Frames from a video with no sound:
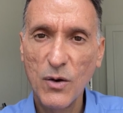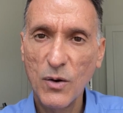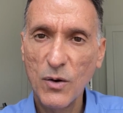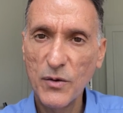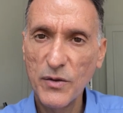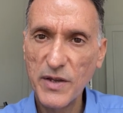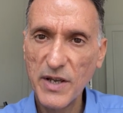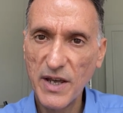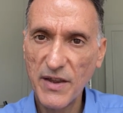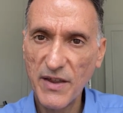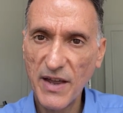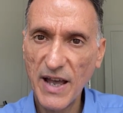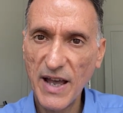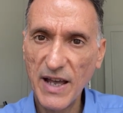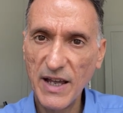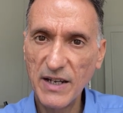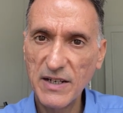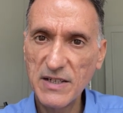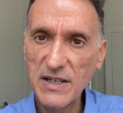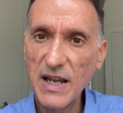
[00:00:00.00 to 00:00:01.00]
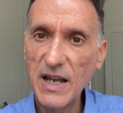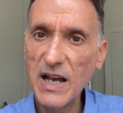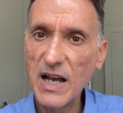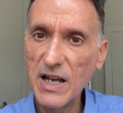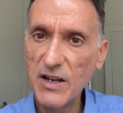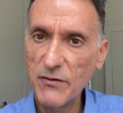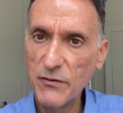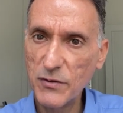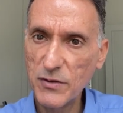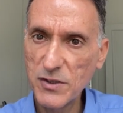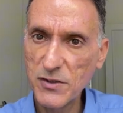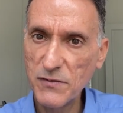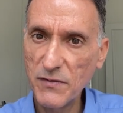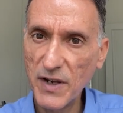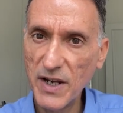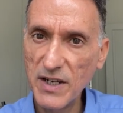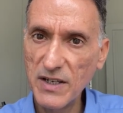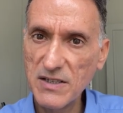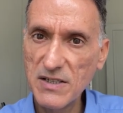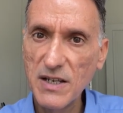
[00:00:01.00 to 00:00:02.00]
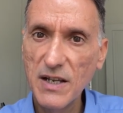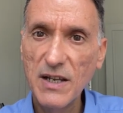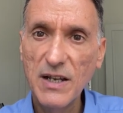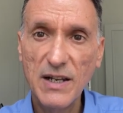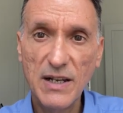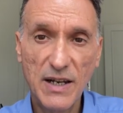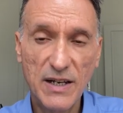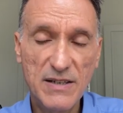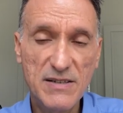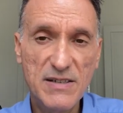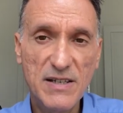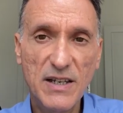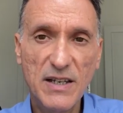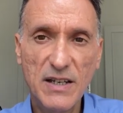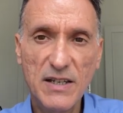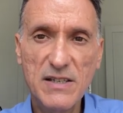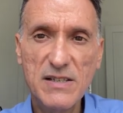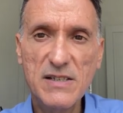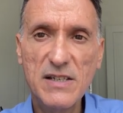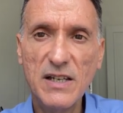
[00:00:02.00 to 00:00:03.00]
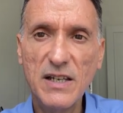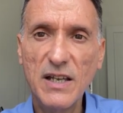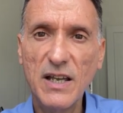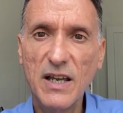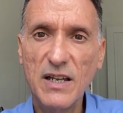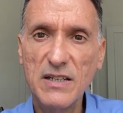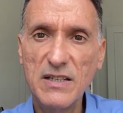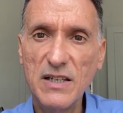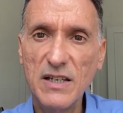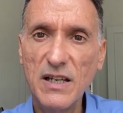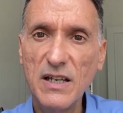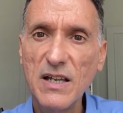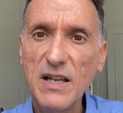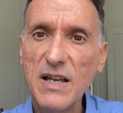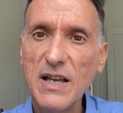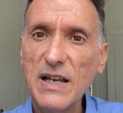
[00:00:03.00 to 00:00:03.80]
On the other hand, a high phosphate, like seen in CKD,